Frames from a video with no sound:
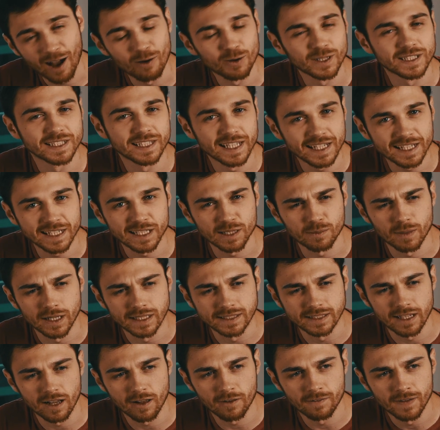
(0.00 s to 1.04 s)
was thinking to
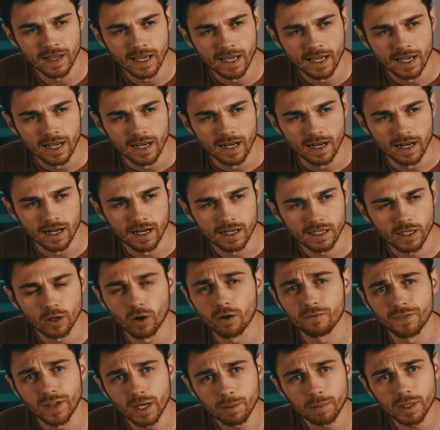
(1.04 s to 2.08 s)
myself, uh, you
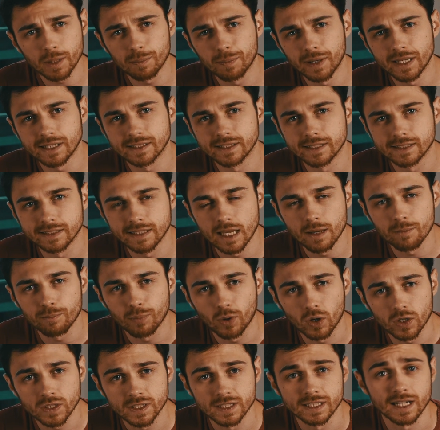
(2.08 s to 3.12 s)
know, if anybody picks the same
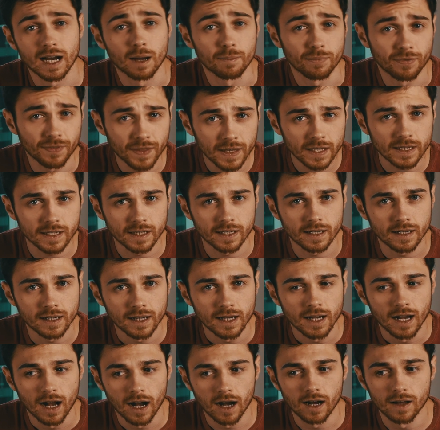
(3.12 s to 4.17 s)
person I'm thinking,
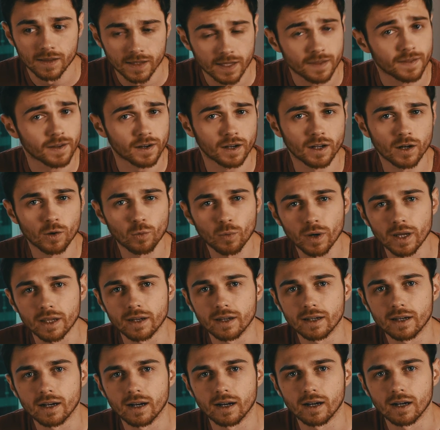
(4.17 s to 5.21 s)
uh, then they're gonna
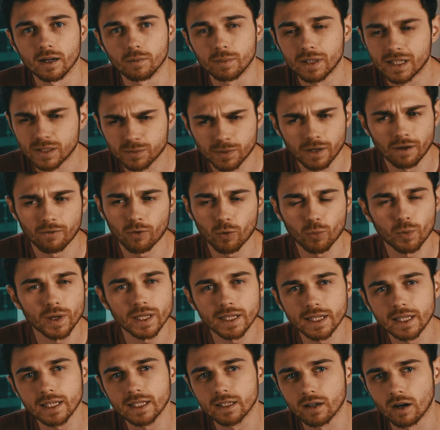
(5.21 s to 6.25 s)
win uh, because we have a
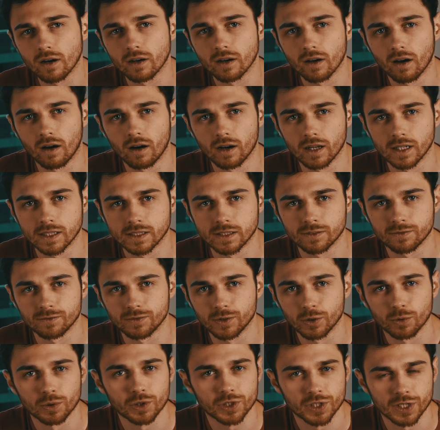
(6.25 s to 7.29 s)
really young audience
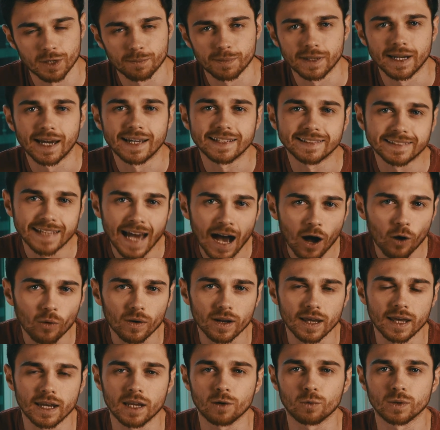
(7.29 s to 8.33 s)
viewership, and I
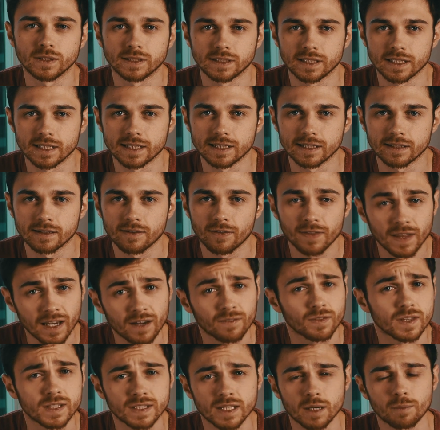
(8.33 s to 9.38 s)
doubt anyone's gonna think
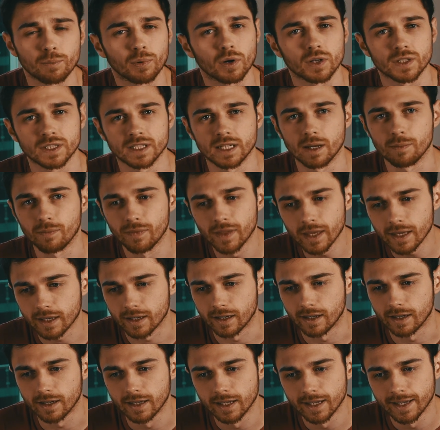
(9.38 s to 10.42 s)
of the same person I'm
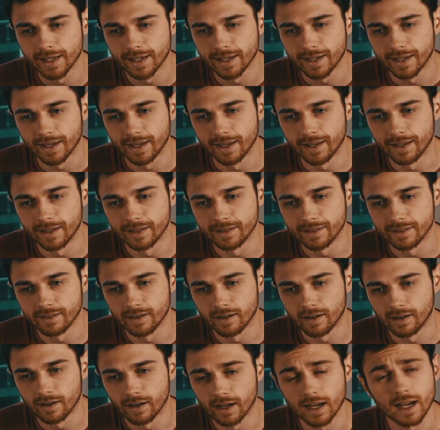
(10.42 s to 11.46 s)
thinking. And
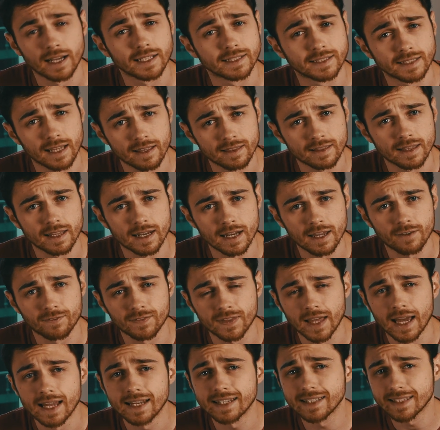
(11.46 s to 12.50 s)
uh, I said that
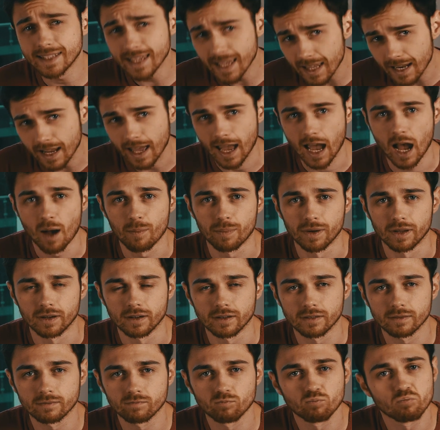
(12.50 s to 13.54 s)
if that did happen,
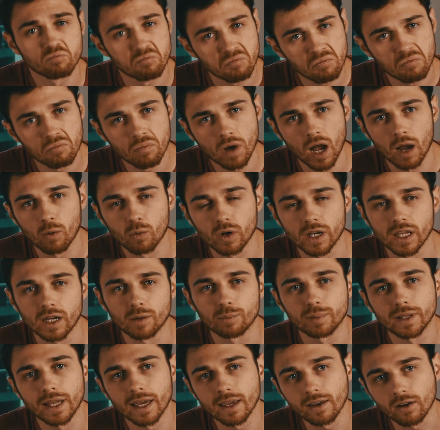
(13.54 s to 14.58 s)
I would eat
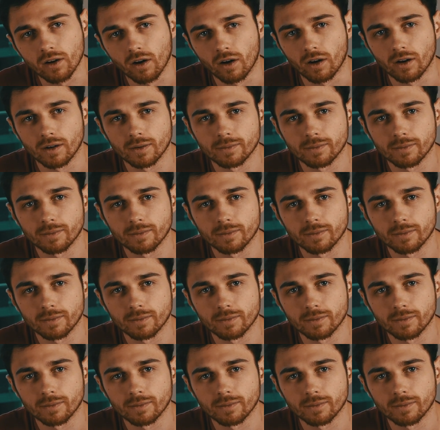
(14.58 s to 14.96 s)
a playing card.